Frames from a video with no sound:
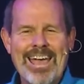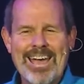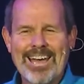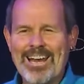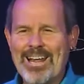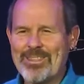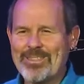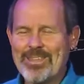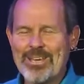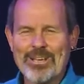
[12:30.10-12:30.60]
And
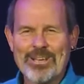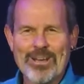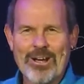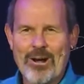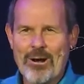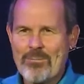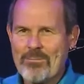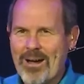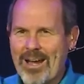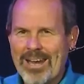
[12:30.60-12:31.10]
I think
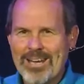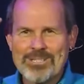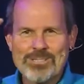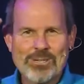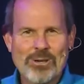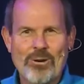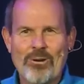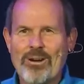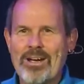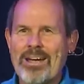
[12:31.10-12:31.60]
our minds
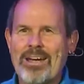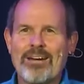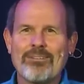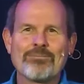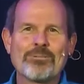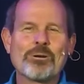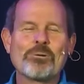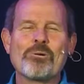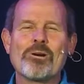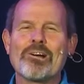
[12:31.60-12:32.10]
go
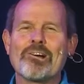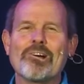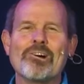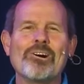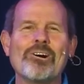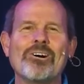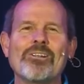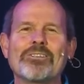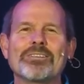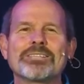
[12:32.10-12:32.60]
everywhere
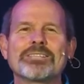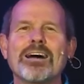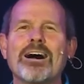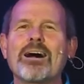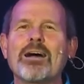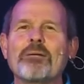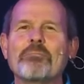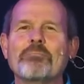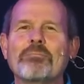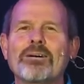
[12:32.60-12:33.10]
all the
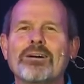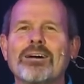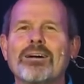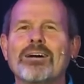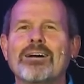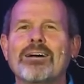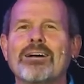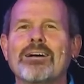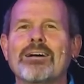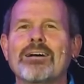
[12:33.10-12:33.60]
time.
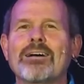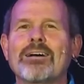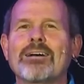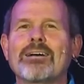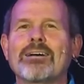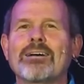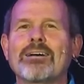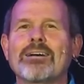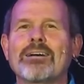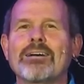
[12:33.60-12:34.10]

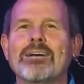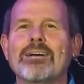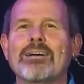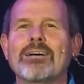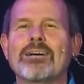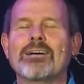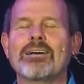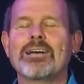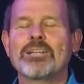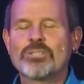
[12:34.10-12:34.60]

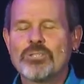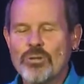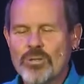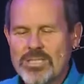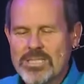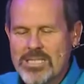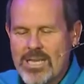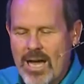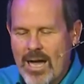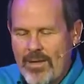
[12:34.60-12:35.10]
And so
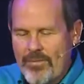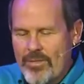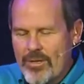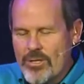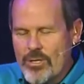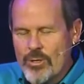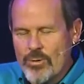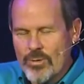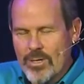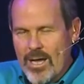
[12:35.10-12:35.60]
it's not
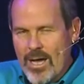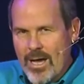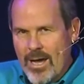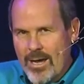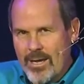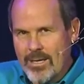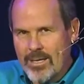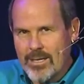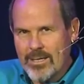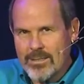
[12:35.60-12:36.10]
that you and
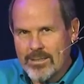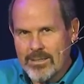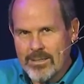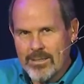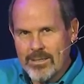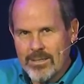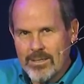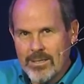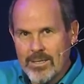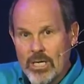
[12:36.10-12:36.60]
I get
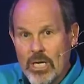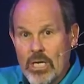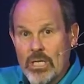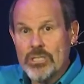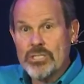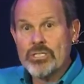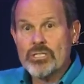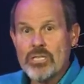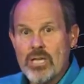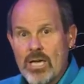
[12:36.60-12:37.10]

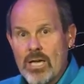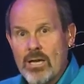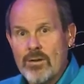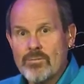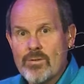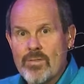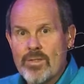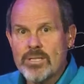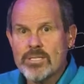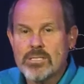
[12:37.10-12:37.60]

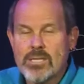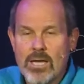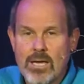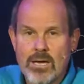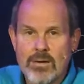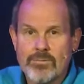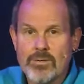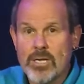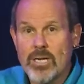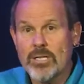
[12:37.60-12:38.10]
unsaved and then
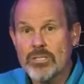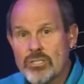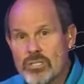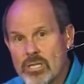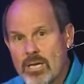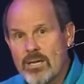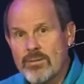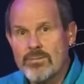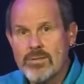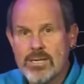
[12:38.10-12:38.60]
saved and
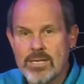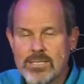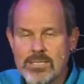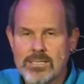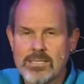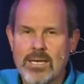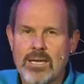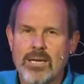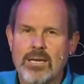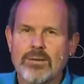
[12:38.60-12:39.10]
unsaved and then
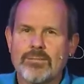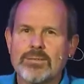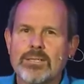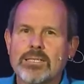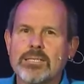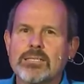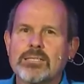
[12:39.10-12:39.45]
saved.